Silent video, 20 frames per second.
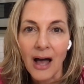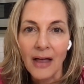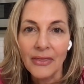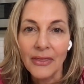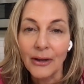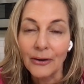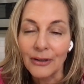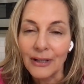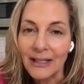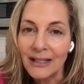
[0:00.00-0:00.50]

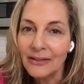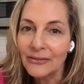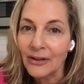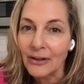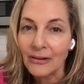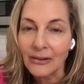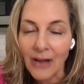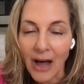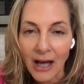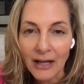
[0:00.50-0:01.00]
There is a
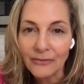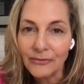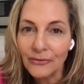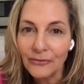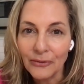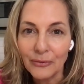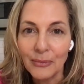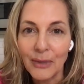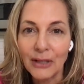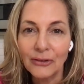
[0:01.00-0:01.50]
lot of
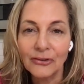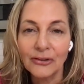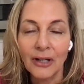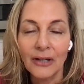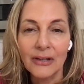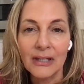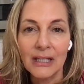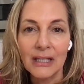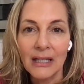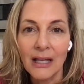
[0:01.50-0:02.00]

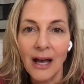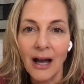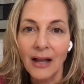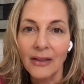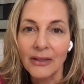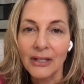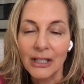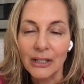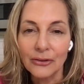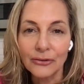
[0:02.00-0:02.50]
information
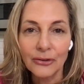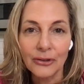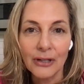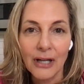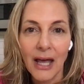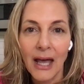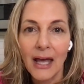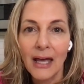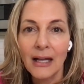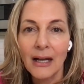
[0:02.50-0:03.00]
on the
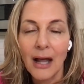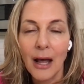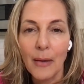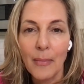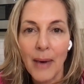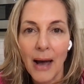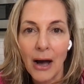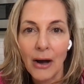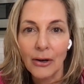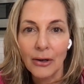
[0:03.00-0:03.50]
internet
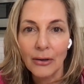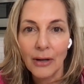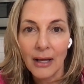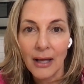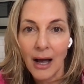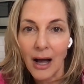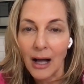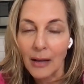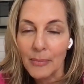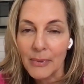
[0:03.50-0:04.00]
about
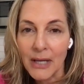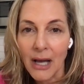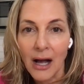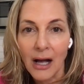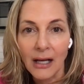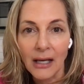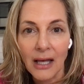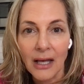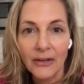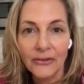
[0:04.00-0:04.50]

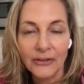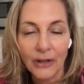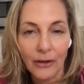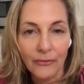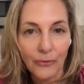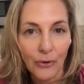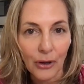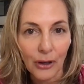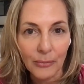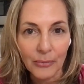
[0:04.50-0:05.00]
Abhyanga,
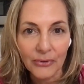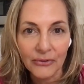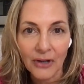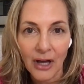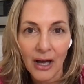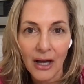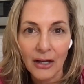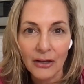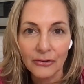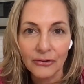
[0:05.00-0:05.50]
self-oil
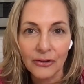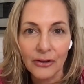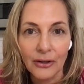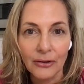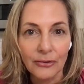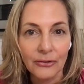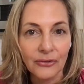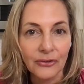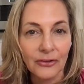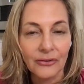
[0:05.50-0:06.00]
massage.
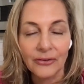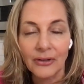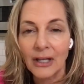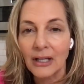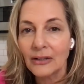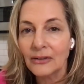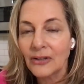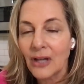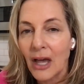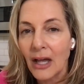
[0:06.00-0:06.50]
There's just like
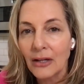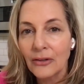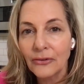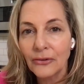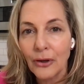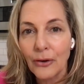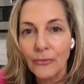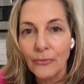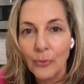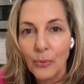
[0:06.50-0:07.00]
tons
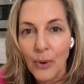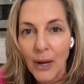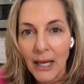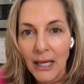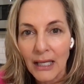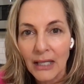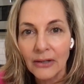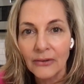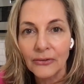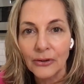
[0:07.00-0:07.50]
of
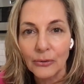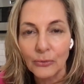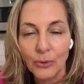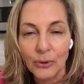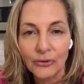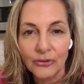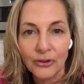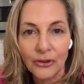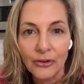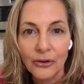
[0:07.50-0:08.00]
ways in
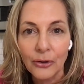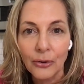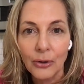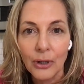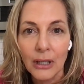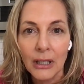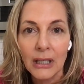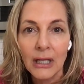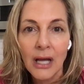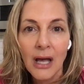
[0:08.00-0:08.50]
which to do
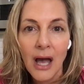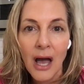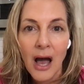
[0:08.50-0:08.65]
it.